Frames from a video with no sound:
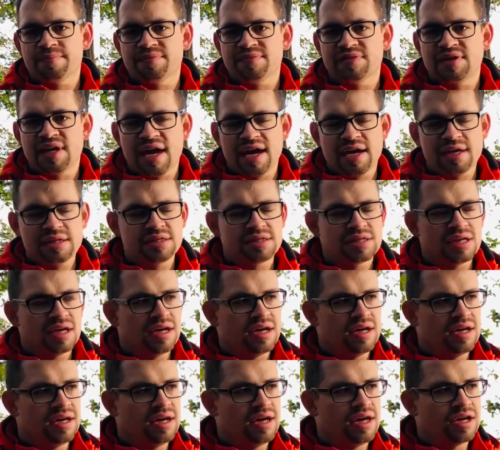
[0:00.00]
there is
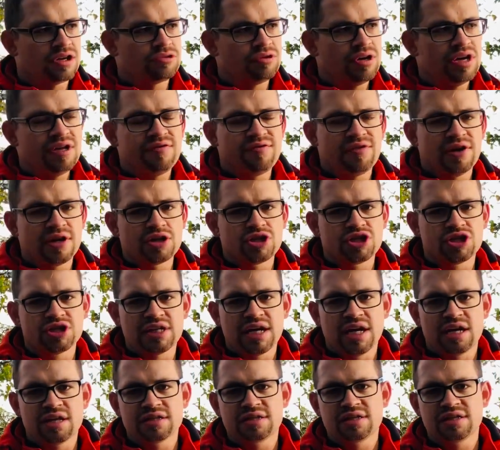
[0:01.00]
a great
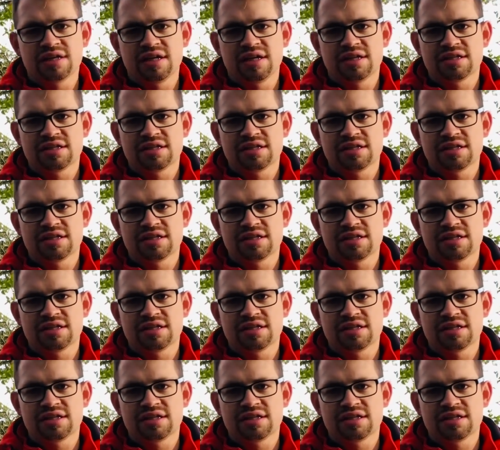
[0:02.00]
functionality.